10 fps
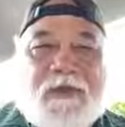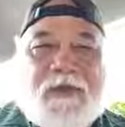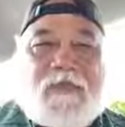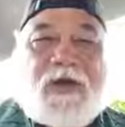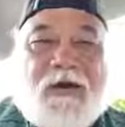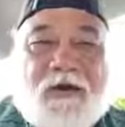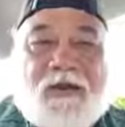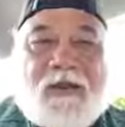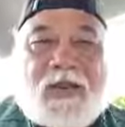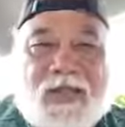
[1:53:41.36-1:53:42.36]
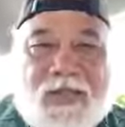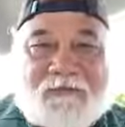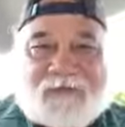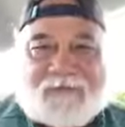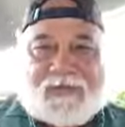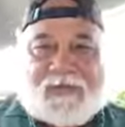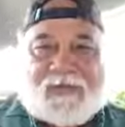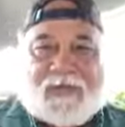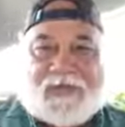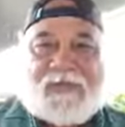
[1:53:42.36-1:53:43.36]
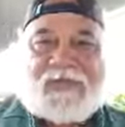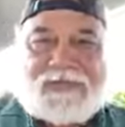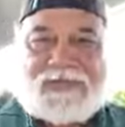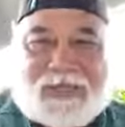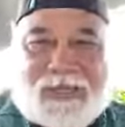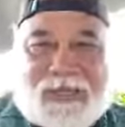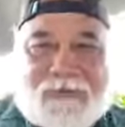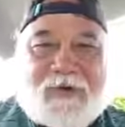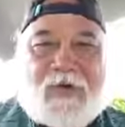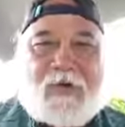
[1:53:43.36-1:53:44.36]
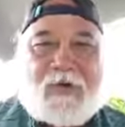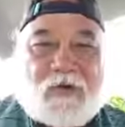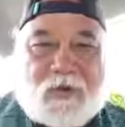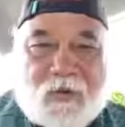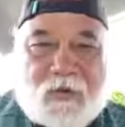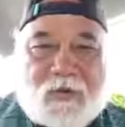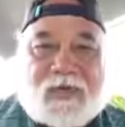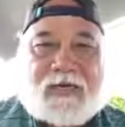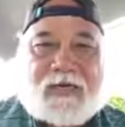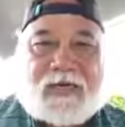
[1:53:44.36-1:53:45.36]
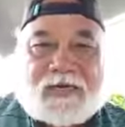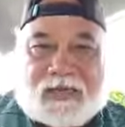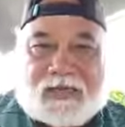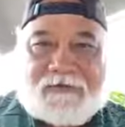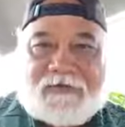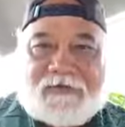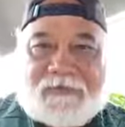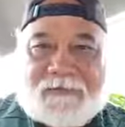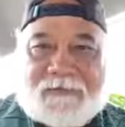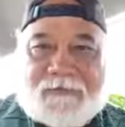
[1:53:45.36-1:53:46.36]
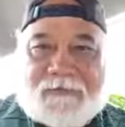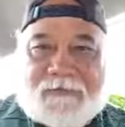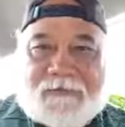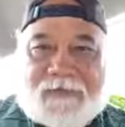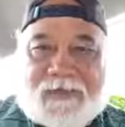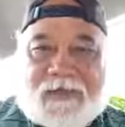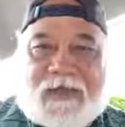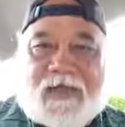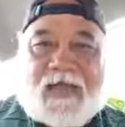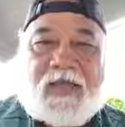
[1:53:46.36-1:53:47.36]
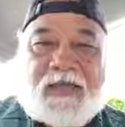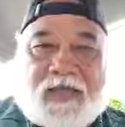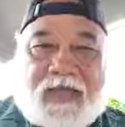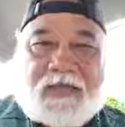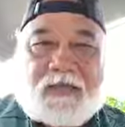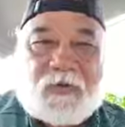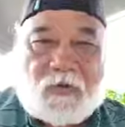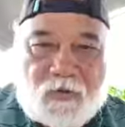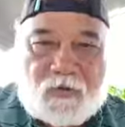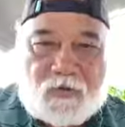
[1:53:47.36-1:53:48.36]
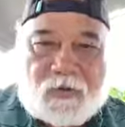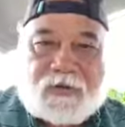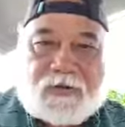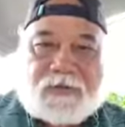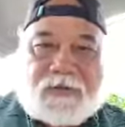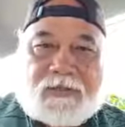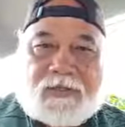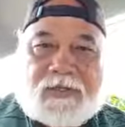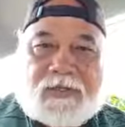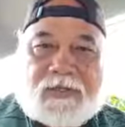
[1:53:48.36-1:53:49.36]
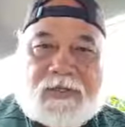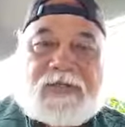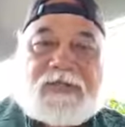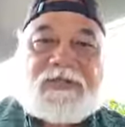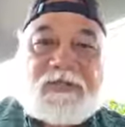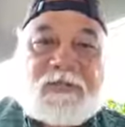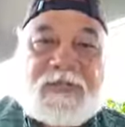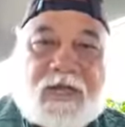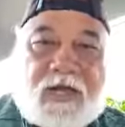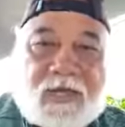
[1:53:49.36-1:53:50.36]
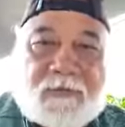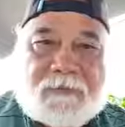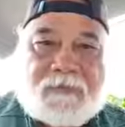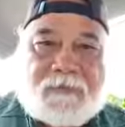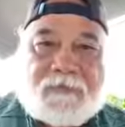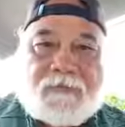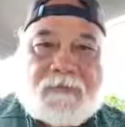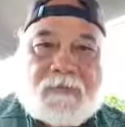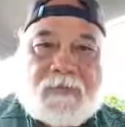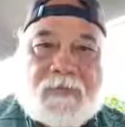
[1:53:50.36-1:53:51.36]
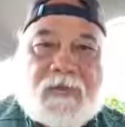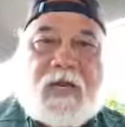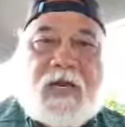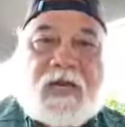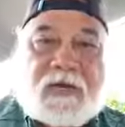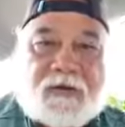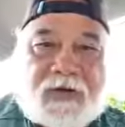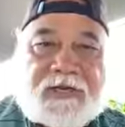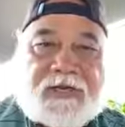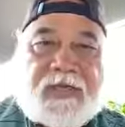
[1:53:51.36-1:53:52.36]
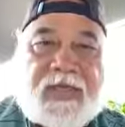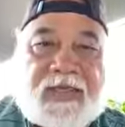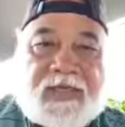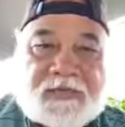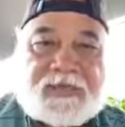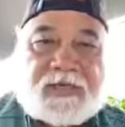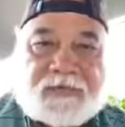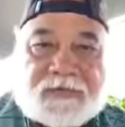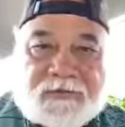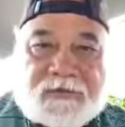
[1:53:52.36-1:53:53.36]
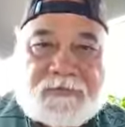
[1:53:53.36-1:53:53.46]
we all have the same goal in life. And that goal is to become a great ancestor.